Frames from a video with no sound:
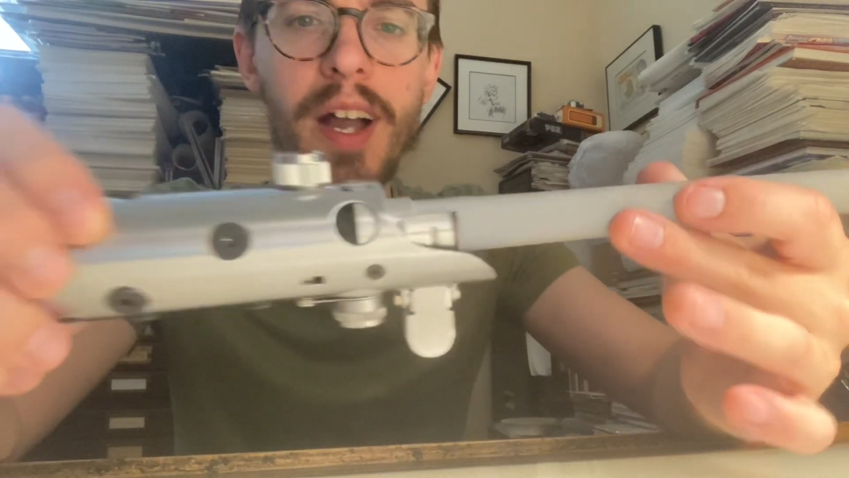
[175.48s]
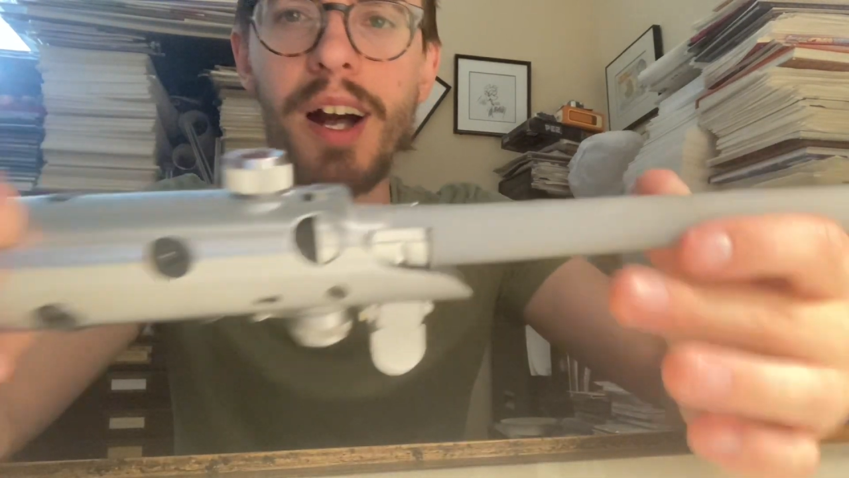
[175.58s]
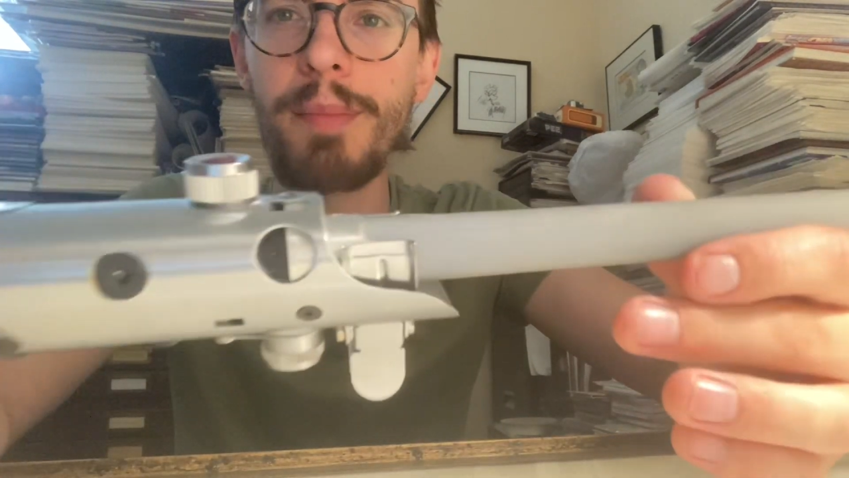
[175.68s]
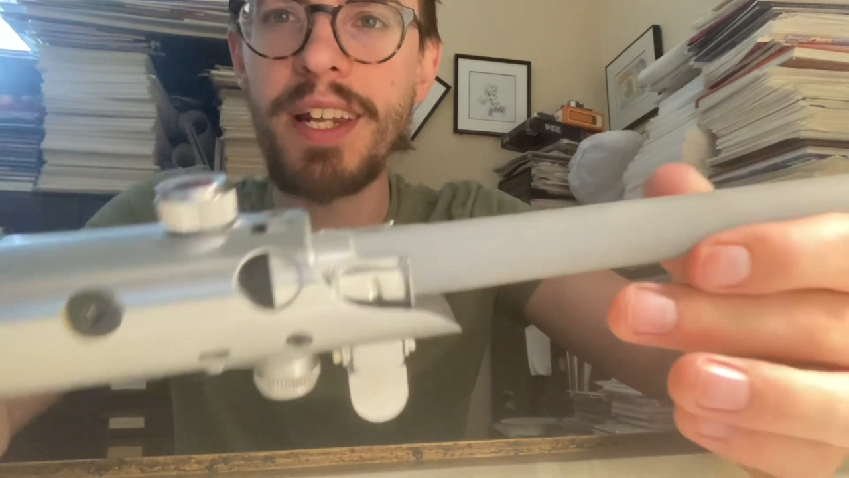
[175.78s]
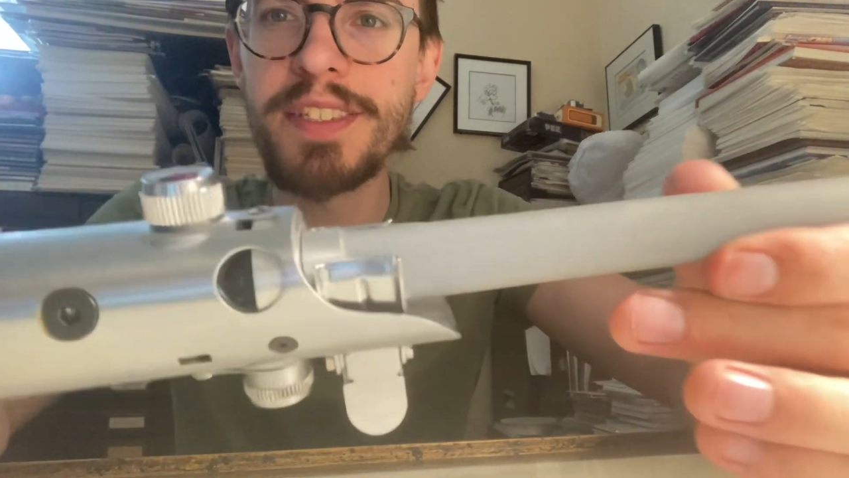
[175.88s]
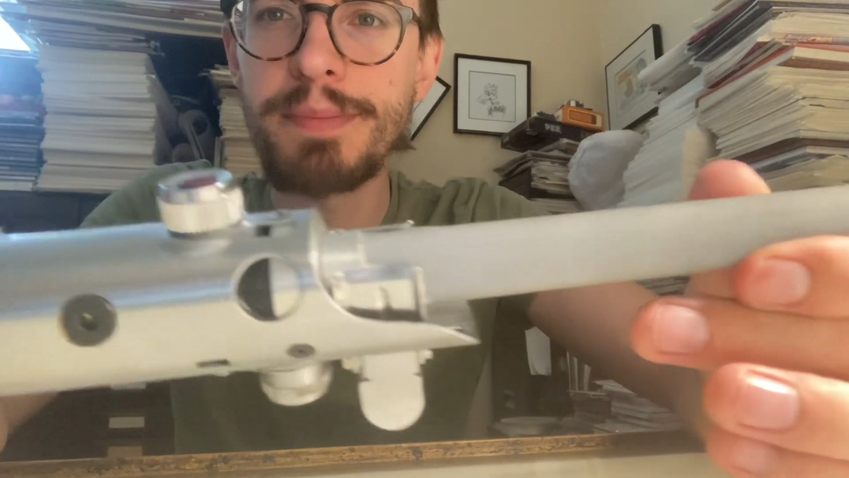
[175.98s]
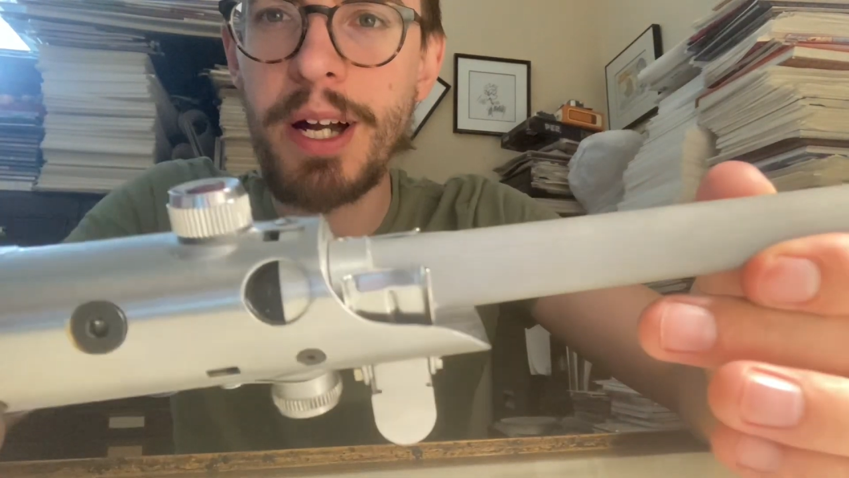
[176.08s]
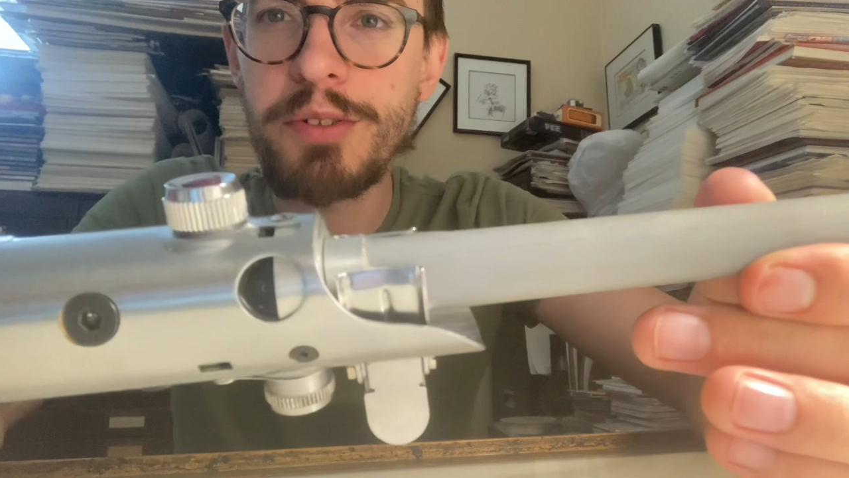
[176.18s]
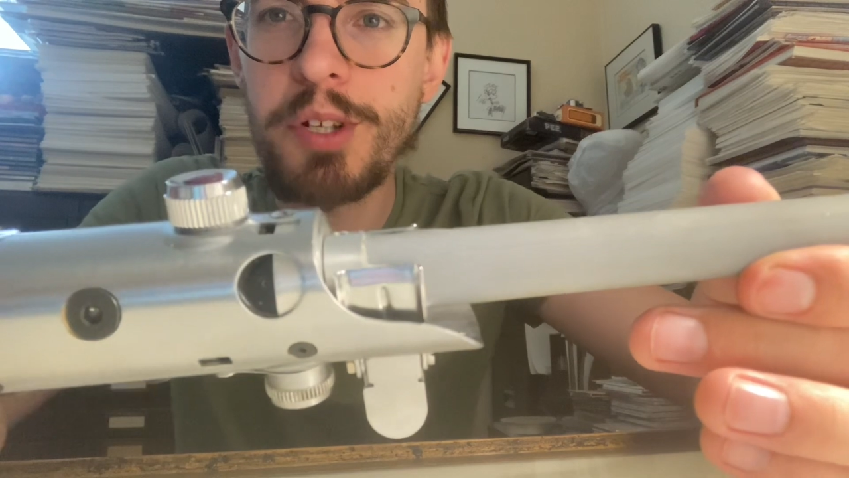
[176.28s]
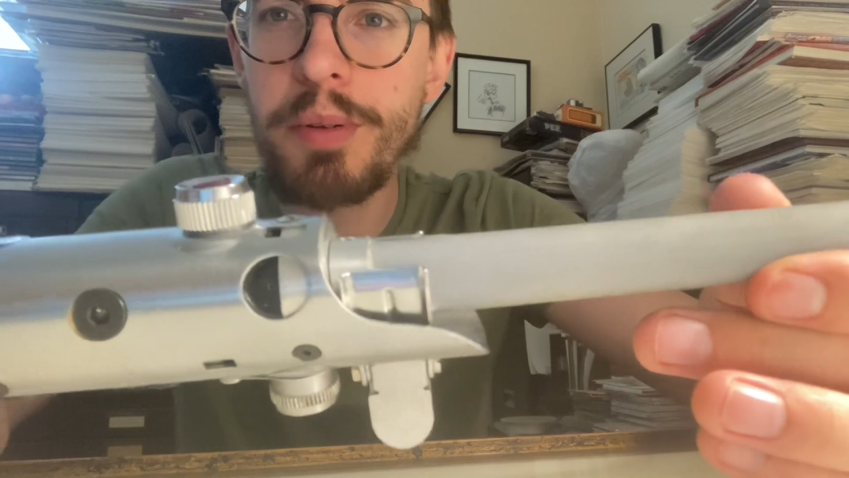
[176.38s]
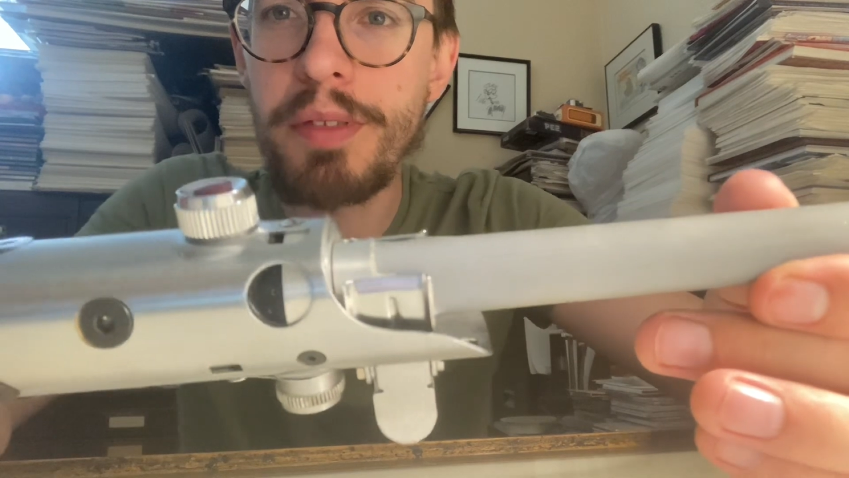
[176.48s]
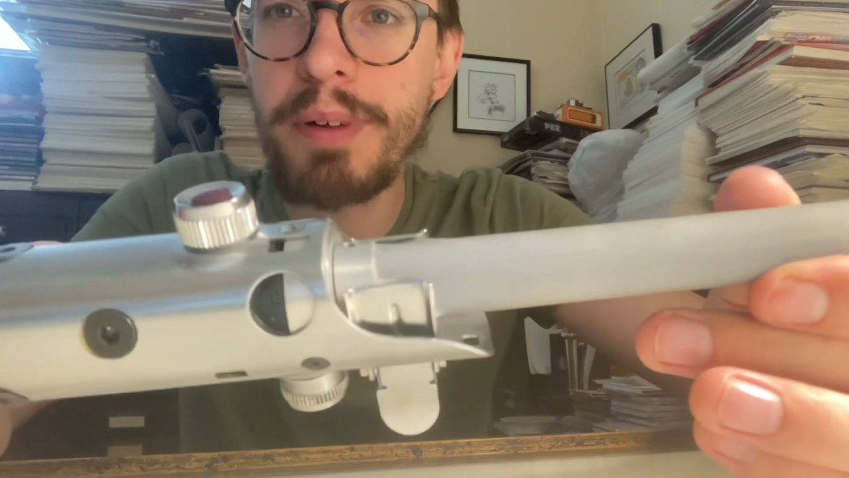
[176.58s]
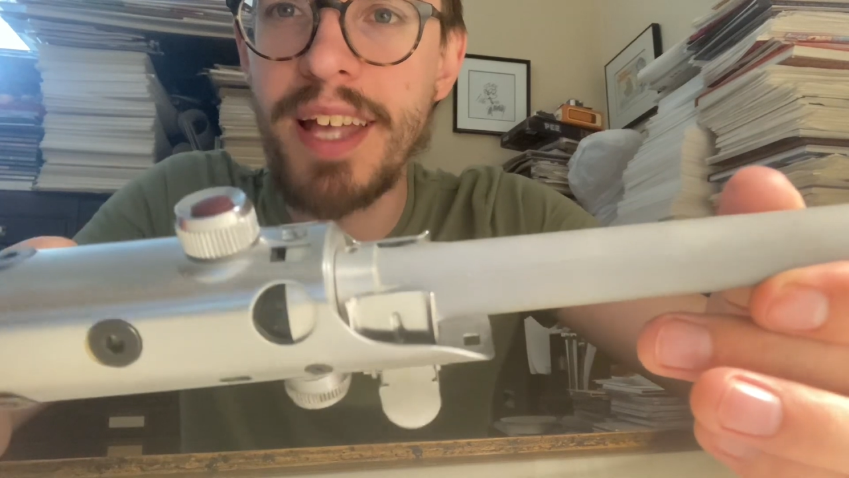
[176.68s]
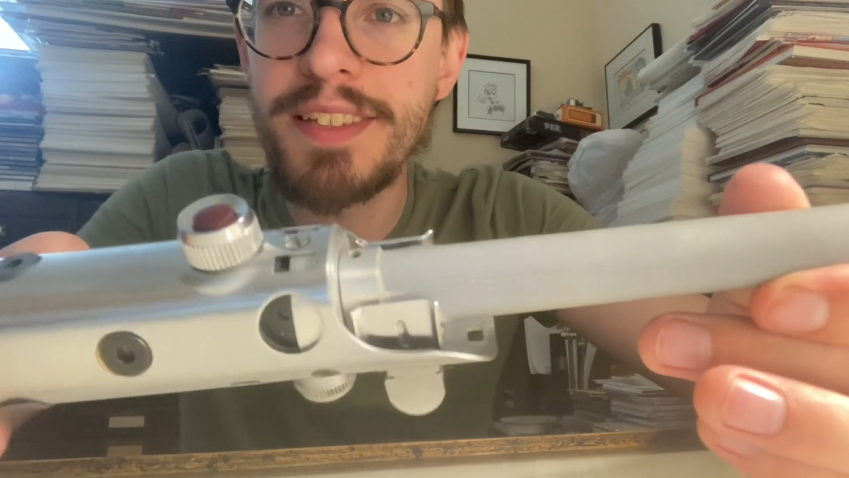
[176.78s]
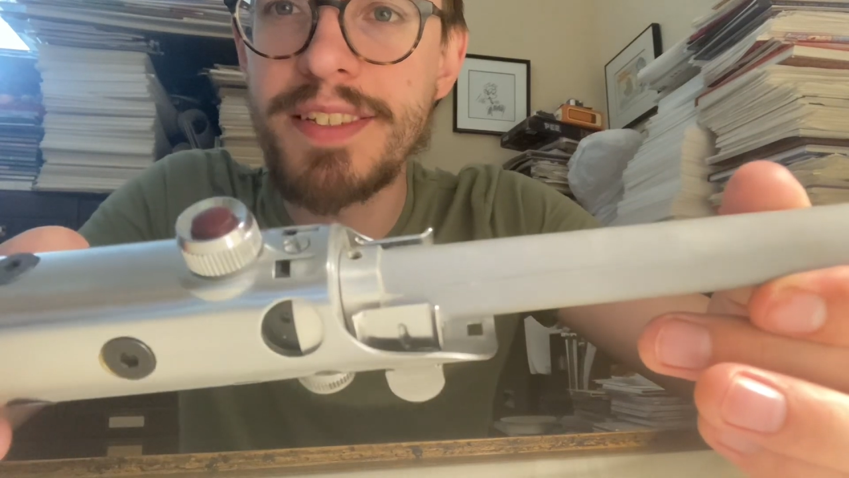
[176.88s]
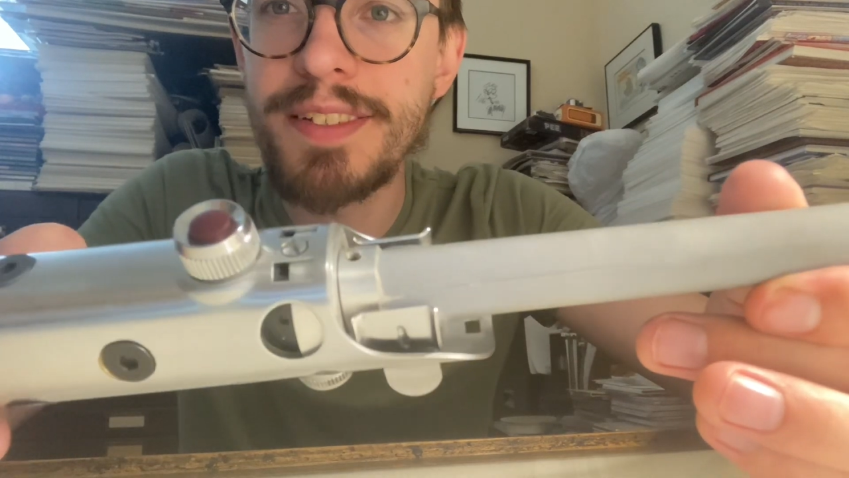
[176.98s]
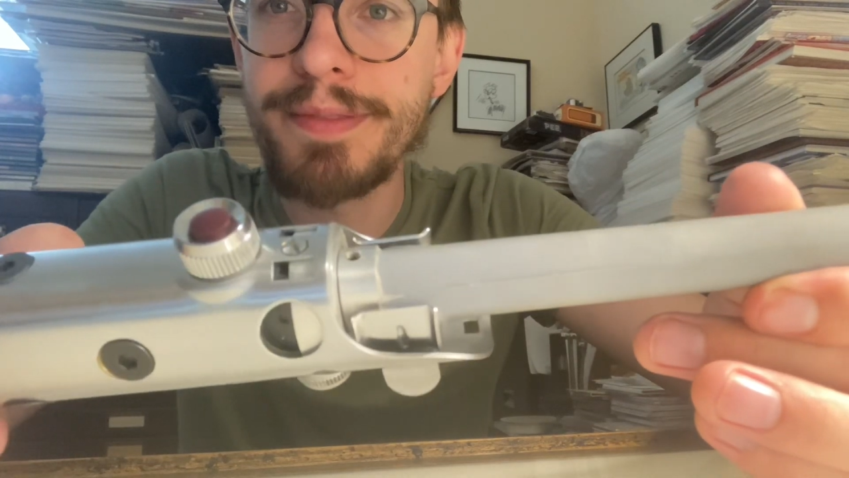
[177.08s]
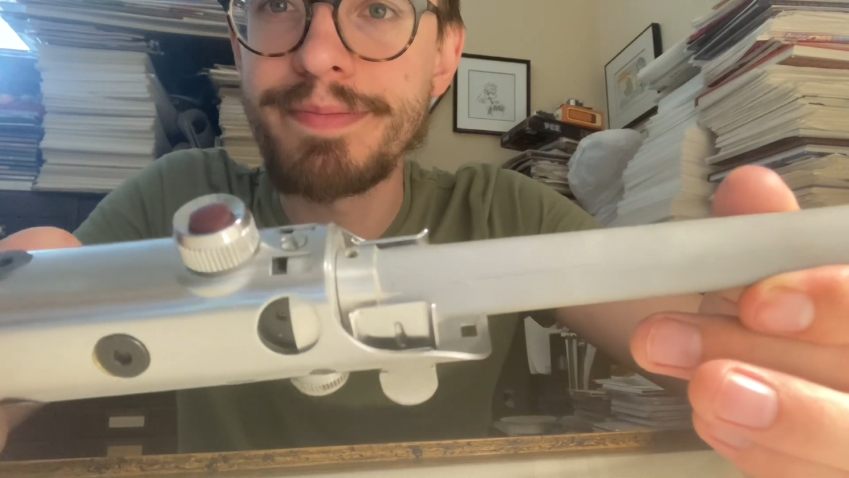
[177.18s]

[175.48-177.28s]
It is about 2 threads